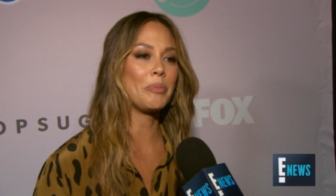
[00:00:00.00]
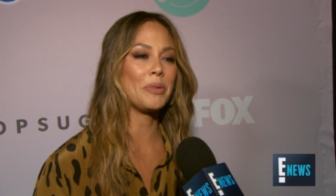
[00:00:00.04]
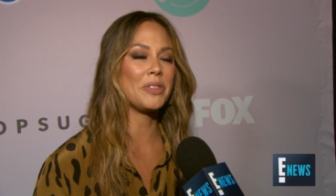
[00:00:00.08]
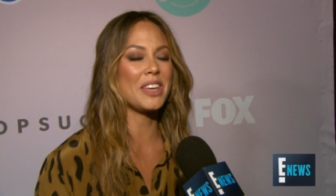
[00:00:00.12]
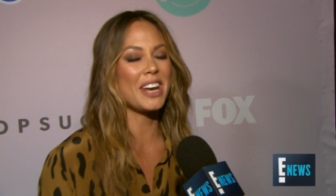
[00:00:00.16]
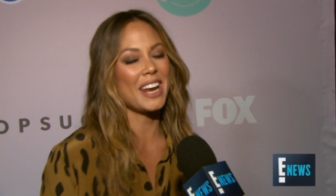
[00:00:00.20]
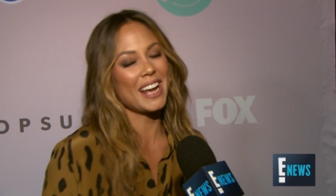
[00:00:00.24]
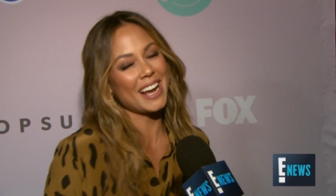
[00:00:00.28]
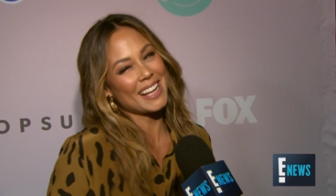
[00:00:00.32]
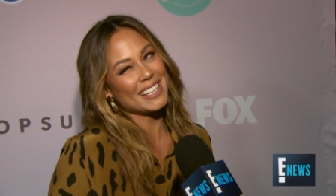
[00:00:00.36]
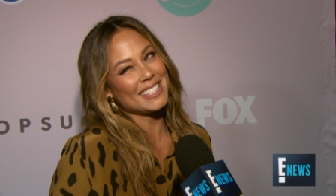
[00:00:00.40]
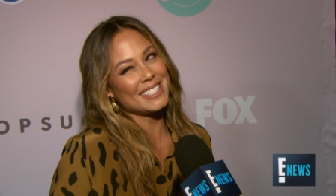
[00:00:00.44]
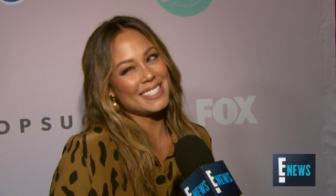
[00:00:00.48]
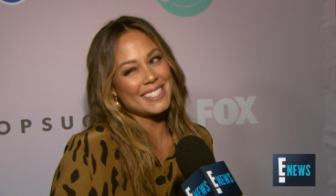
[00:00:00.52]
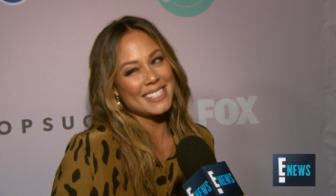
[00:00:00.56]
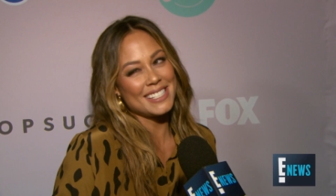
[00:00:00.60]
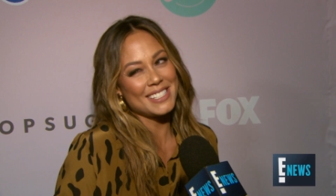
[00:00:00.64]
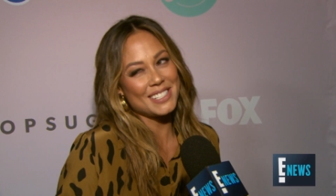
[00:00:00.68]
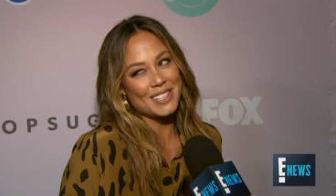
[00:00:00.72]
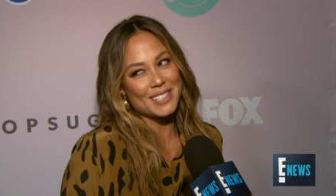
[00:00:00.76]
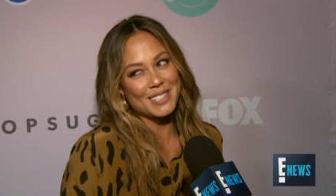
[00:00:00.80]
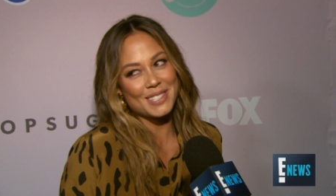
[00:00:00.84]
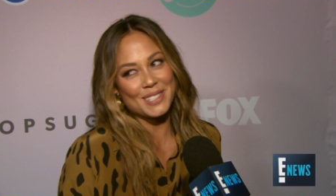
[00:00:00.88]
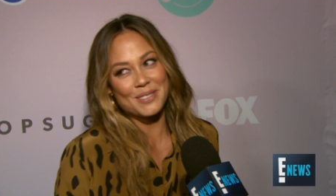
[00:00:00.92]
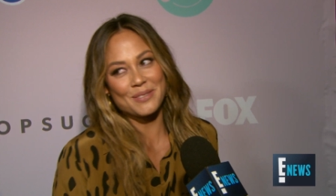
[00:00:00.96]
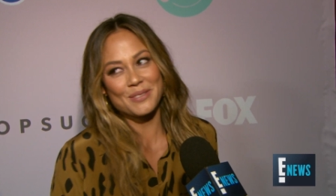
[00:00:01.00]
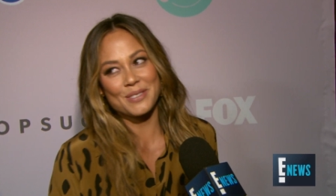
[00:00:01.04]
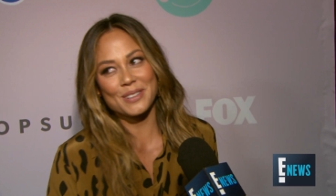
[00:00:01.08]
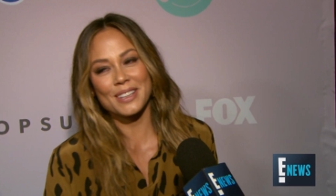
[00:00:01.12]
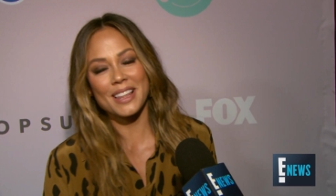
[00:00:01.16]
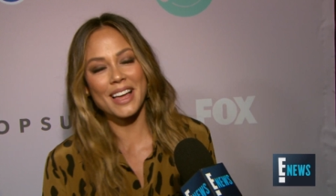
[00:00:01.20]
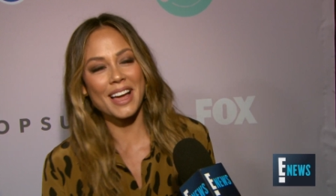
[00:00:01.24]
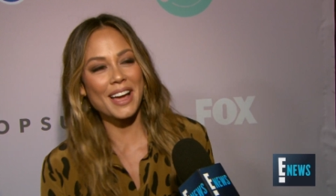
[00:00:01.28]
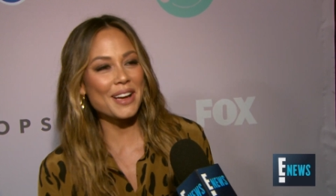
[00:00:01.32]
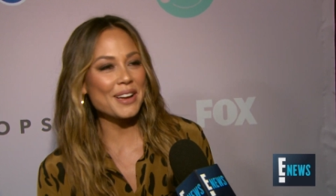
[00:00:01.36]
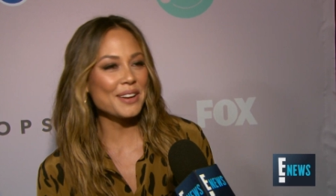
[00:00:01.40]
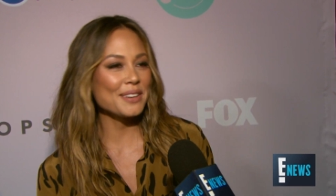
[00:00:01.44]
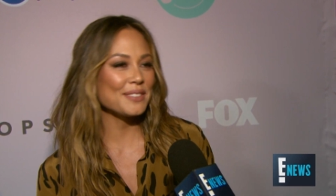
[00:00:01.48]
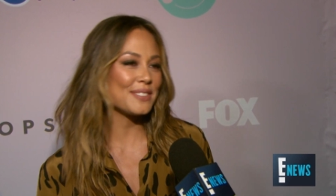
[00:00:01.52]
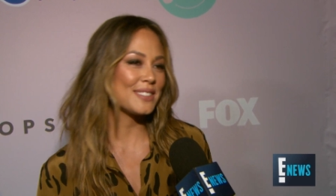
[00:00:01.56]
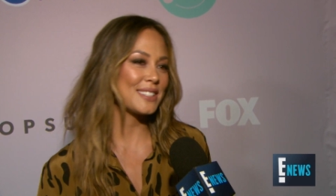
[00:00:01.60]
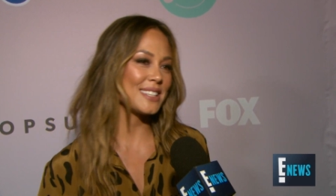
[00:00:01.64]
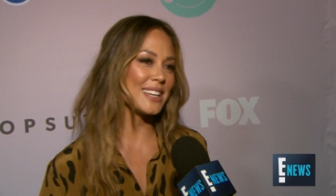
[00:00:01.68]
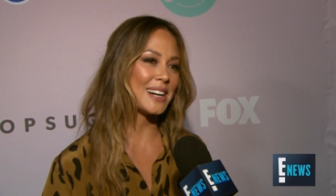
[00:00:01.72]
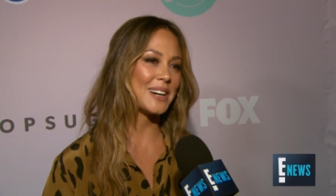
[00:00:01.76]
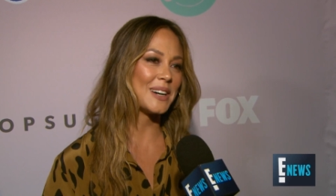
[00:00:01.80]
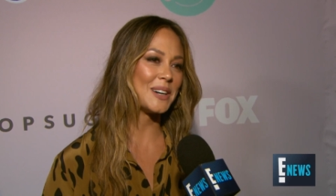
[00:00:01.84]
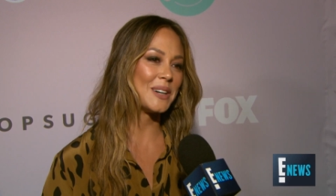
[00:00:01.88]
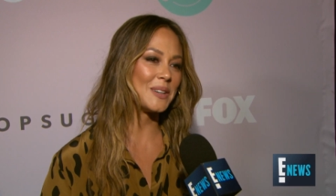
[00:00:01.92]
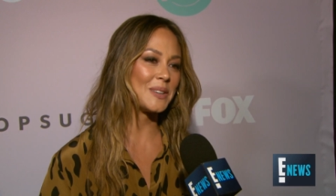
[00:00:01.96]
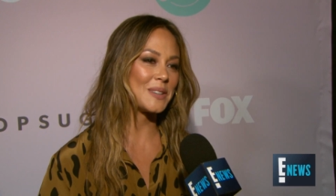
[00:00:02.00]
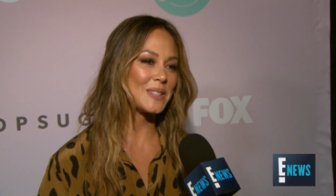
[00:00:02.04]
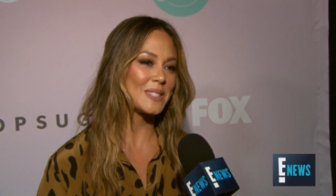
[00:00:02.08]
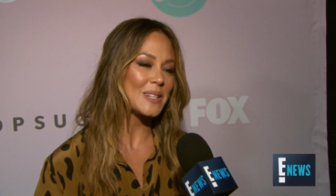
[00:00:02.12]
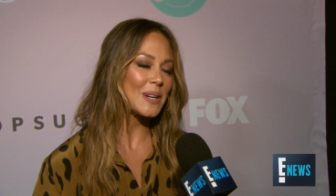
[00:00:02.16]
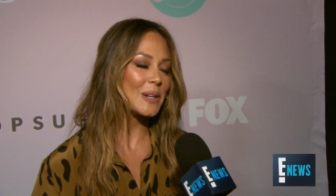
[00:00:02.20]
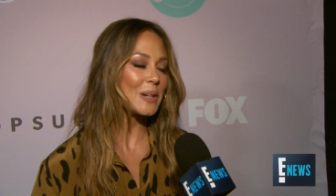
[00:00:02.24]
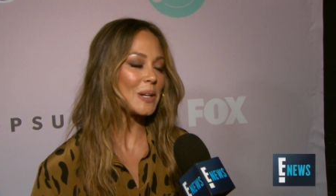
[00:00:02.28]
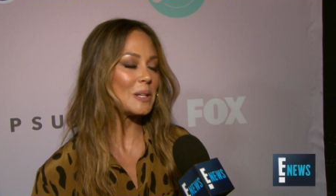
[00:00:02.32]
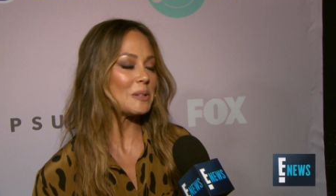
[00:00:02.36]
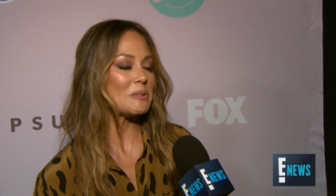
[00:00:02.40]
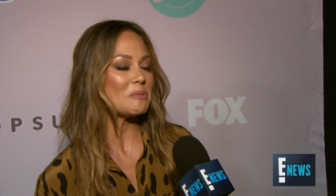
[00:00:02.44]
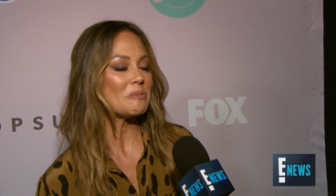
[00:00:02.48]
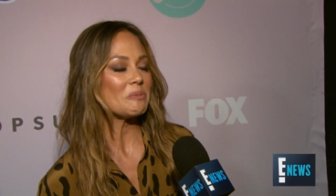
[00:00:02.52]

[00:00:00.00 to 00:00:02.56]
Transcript: but then I got to see Jason in real life, so it's all good.